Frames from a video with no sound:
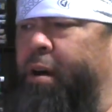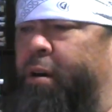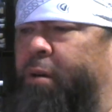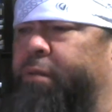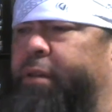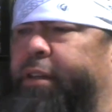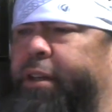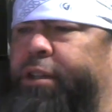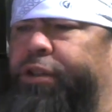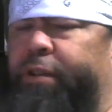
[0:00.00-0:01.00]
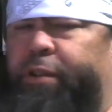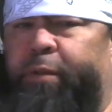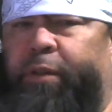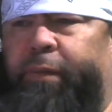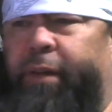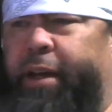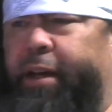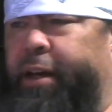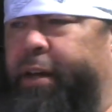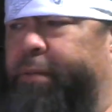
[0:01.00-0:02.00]
who starts introducing the stuff like
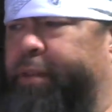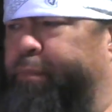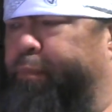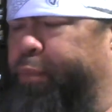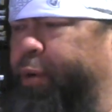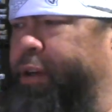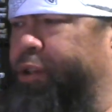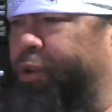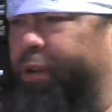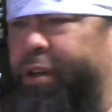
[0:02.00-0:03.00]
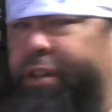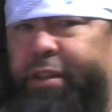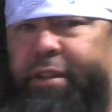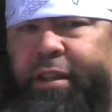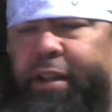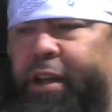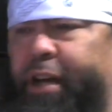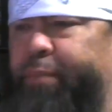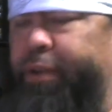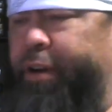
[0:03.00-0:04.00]
was it Boy George and Cyndi
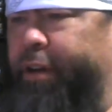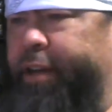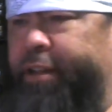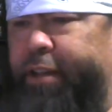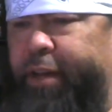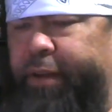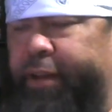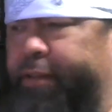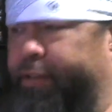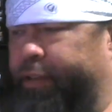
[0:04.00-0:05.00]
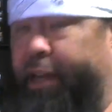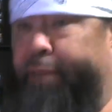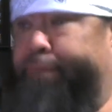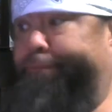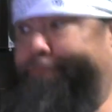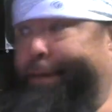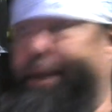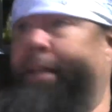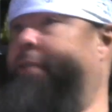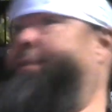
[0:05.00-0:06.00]
Lauper and all that stuff, and he's just like, the
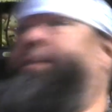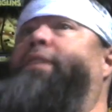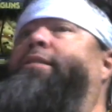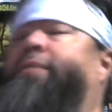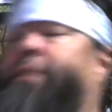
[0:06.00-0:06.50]
hell is this?